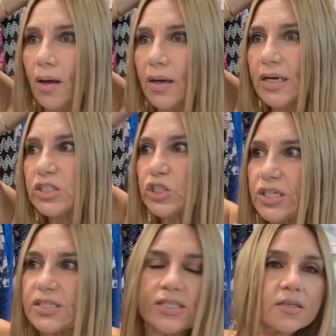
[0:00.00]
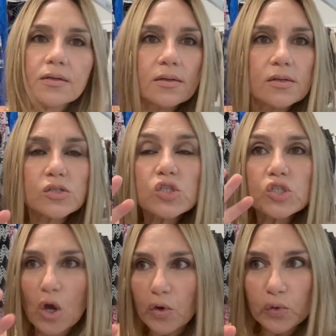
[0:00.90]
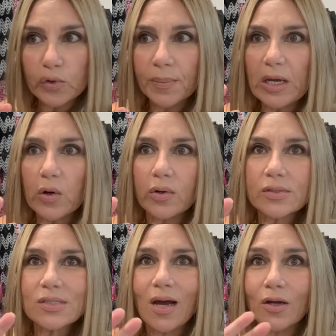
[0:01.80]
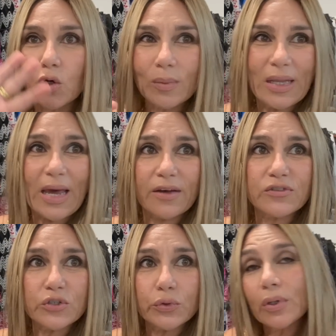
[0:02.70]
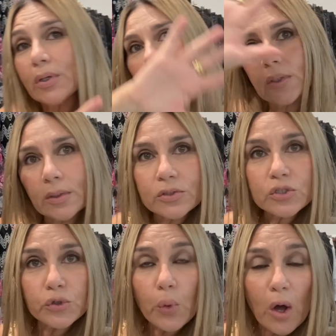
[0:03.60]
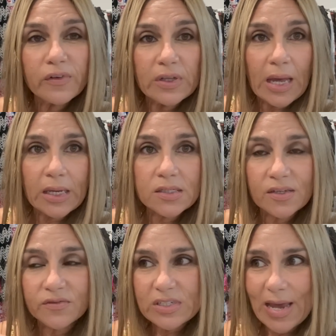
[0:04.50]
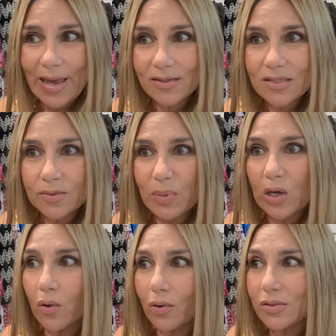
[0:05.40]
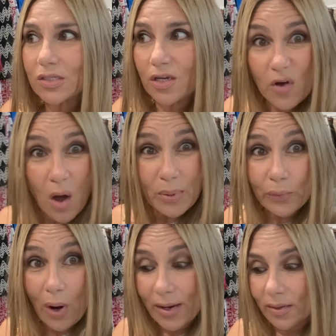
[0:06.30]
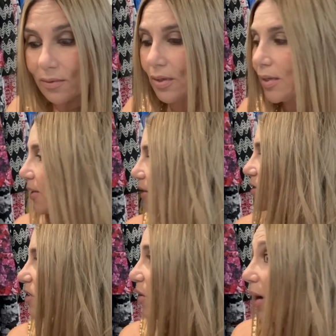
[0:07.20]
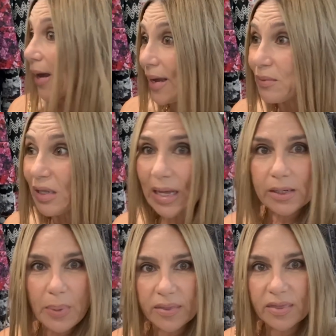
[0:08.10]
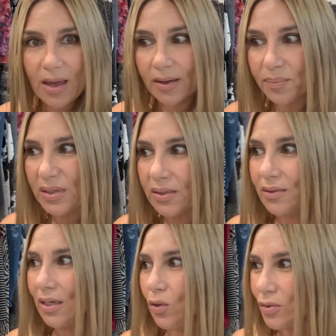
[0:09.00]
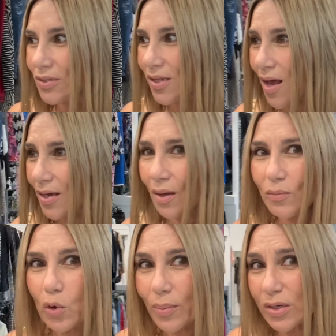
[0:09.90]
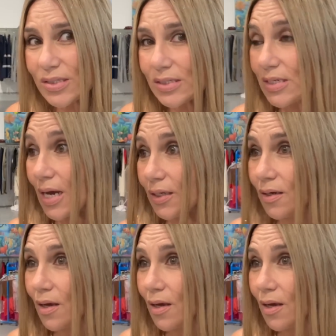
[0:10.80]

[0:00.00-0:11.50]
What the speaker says: it's just so good because I normally have to do overlays of text because of copyright. So I am glad about that, but it looks like I'm almost done.